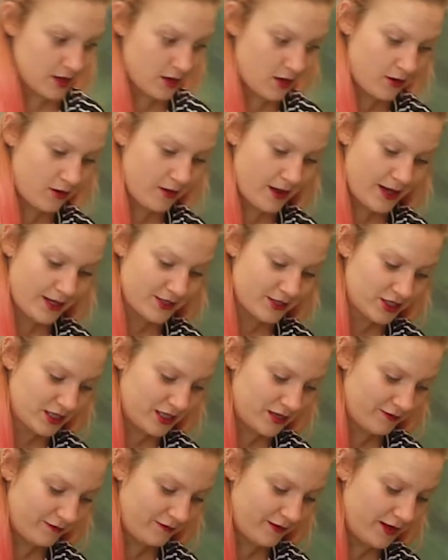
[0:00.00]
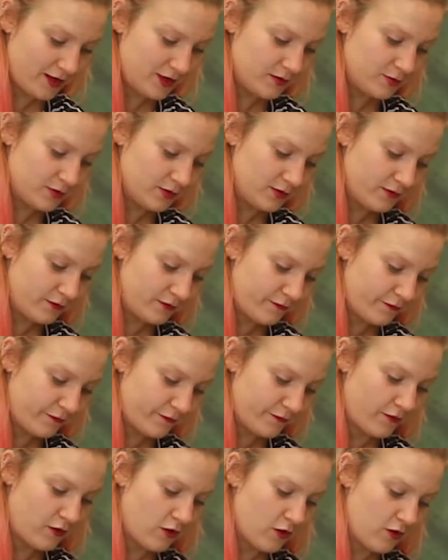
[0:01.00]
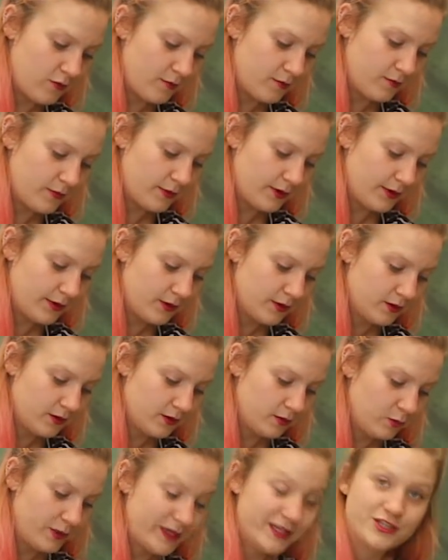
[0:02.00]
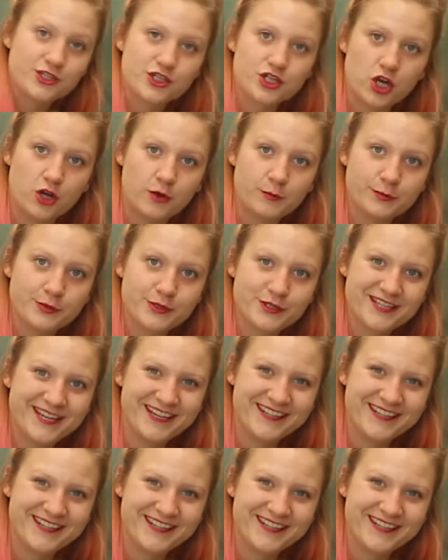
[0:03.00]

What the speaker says: are actually available from weed shops.